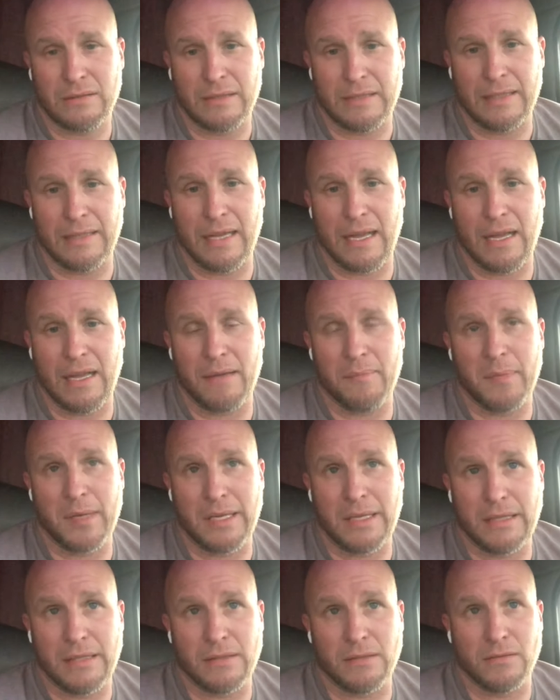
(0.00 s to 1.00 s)
And I
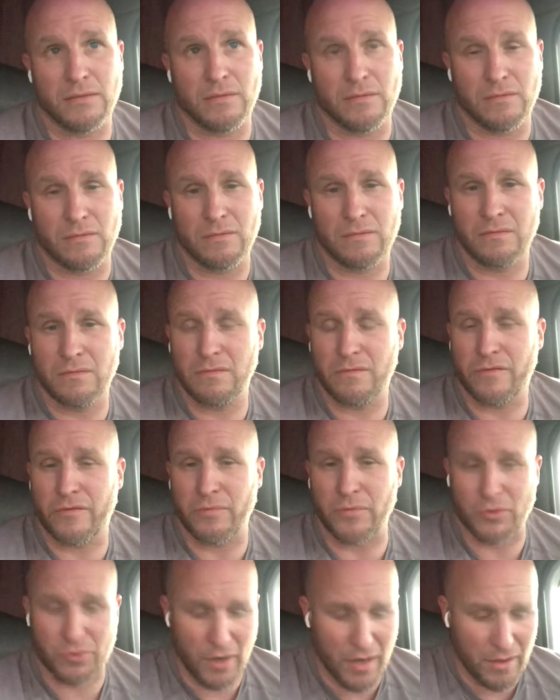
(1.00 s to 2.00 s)
mean,
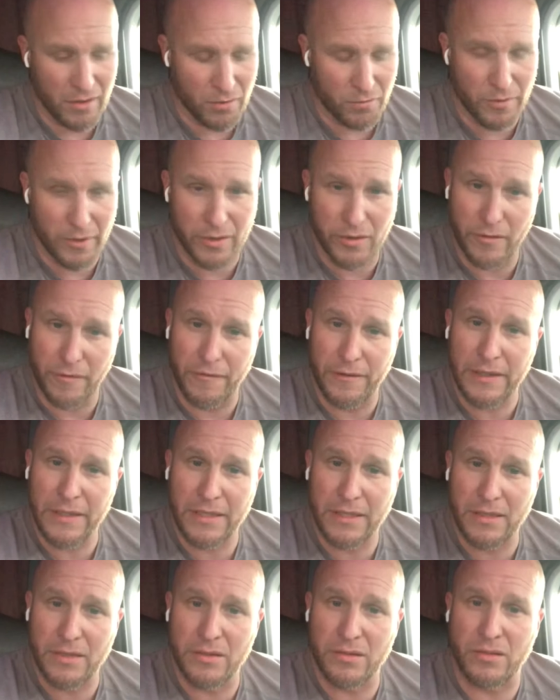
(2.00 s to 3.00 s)
from trailer rental
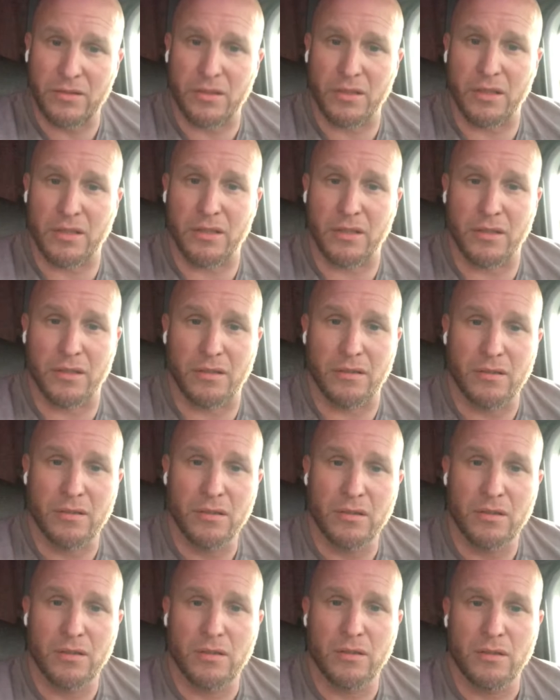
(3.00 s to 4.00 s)
fees to
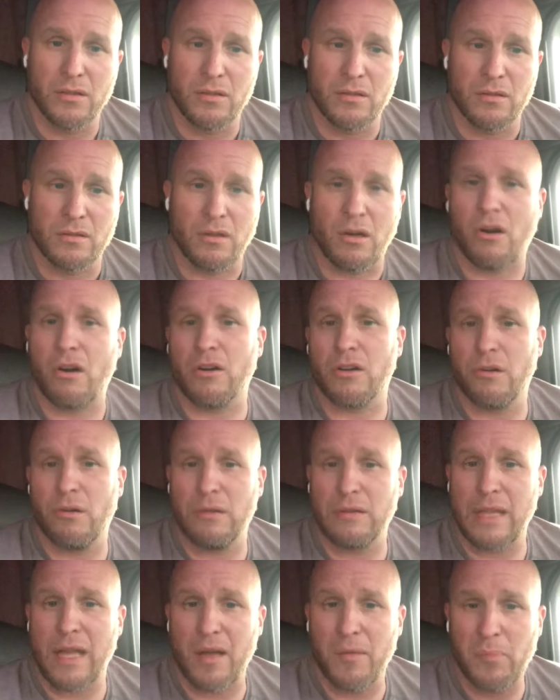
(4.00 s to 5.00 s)
cargo
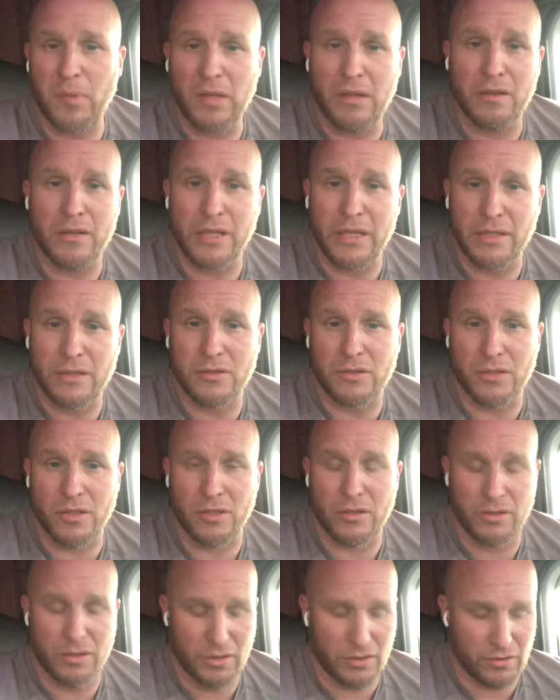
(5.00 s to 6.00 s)
and liability
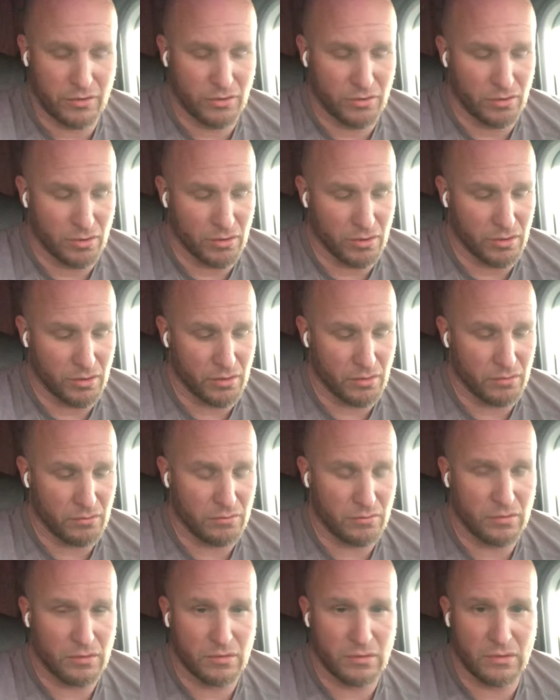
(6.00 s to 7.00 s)
insurance to
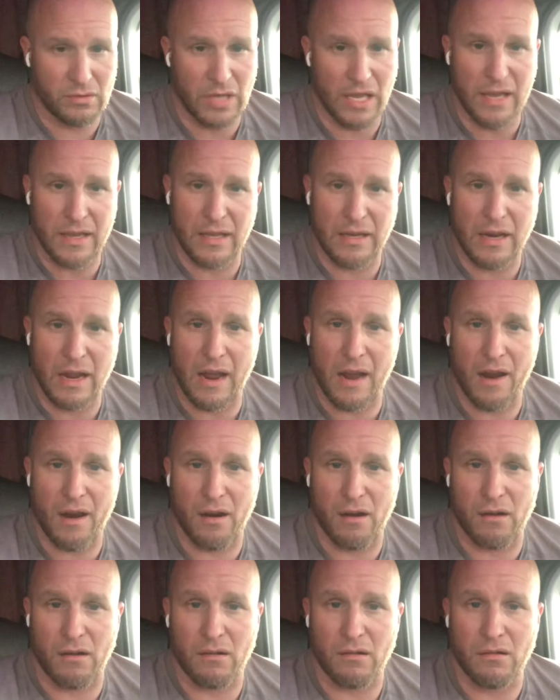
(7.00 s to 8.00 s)
taking
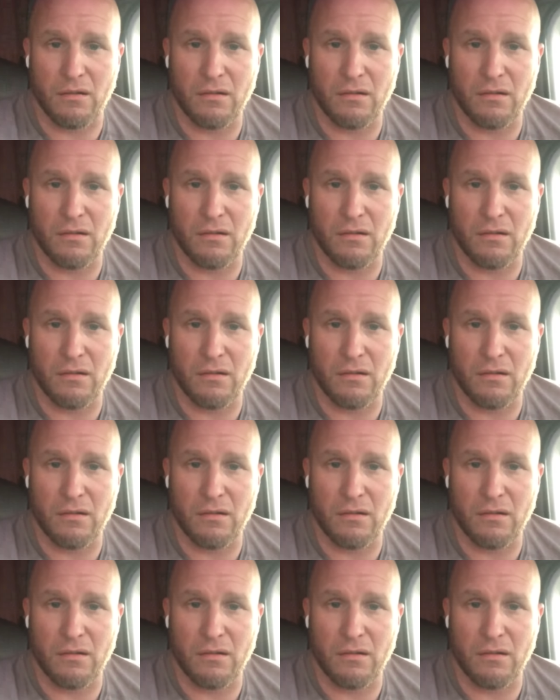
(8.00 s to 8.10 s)
our